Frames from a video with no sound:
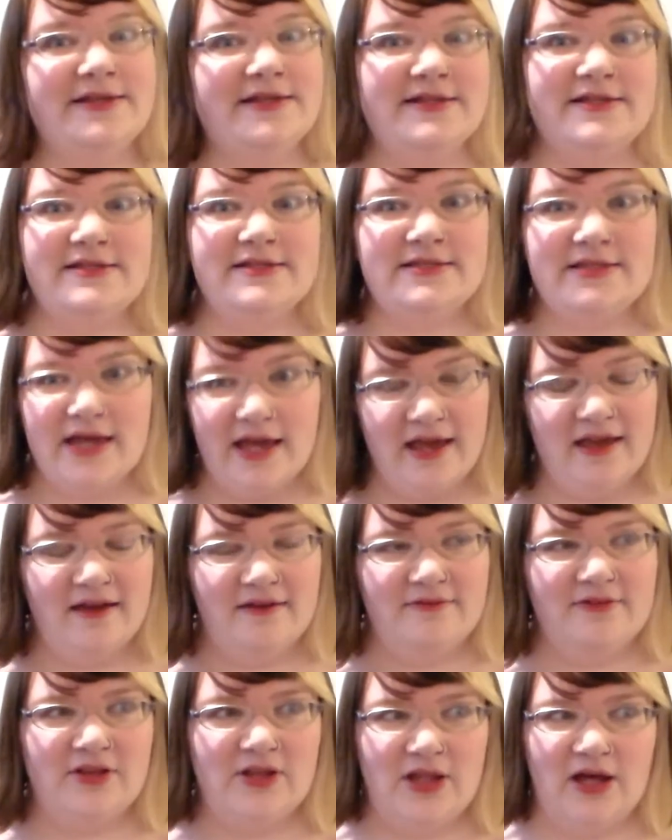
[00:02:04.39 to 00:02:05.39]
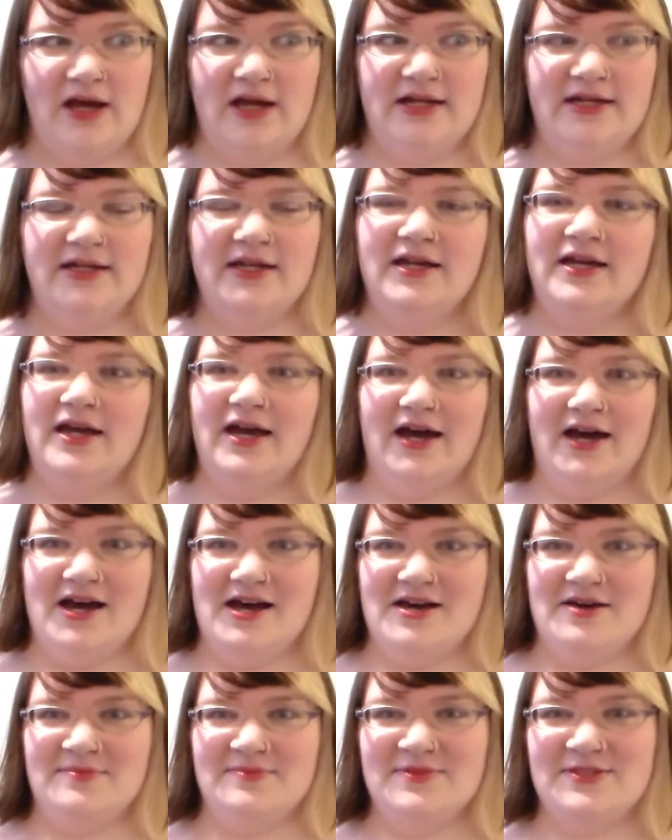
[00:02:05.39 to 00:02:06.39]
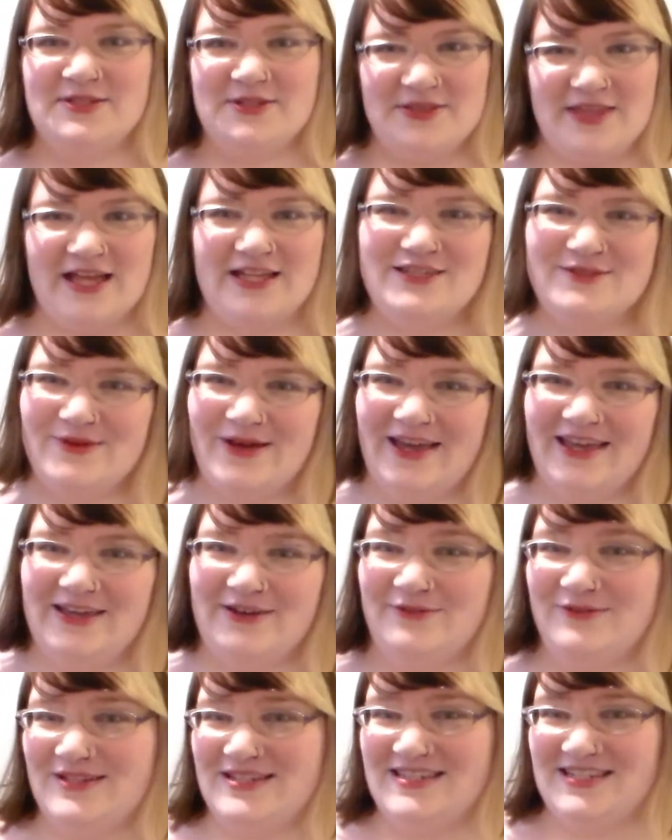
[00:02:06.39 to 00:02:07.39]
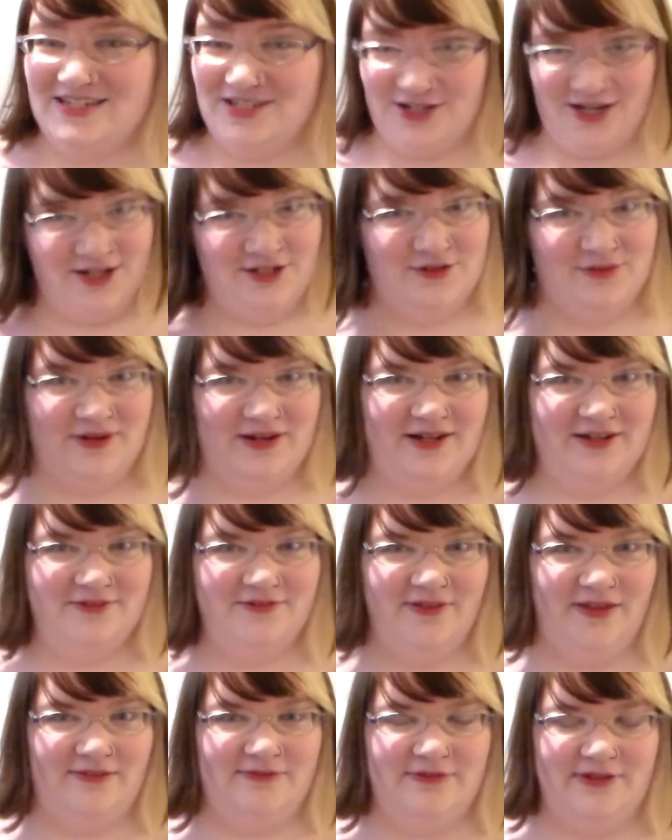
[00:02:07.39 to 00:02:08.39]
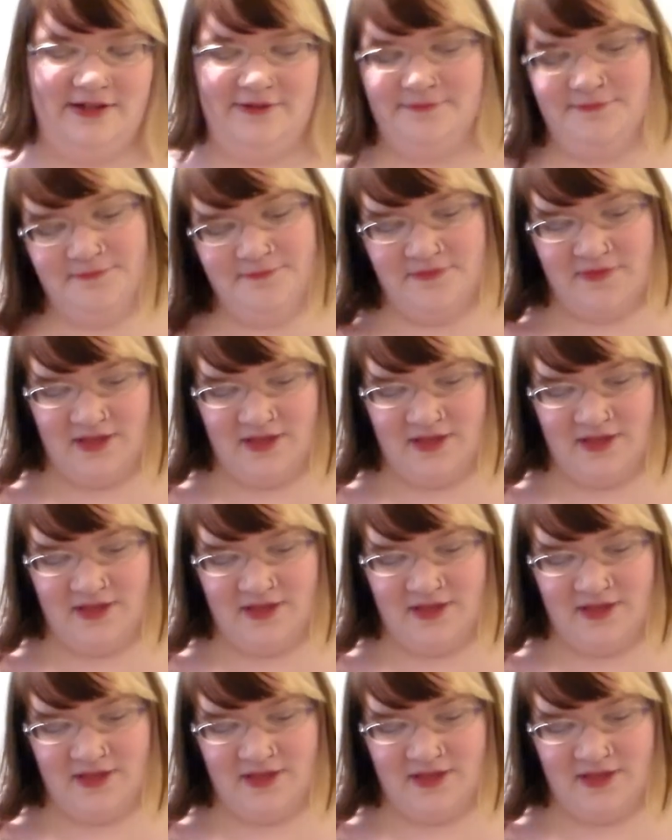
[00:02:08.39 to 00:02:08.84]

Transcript: because I have a lot, um, so that's why it was a January favorite.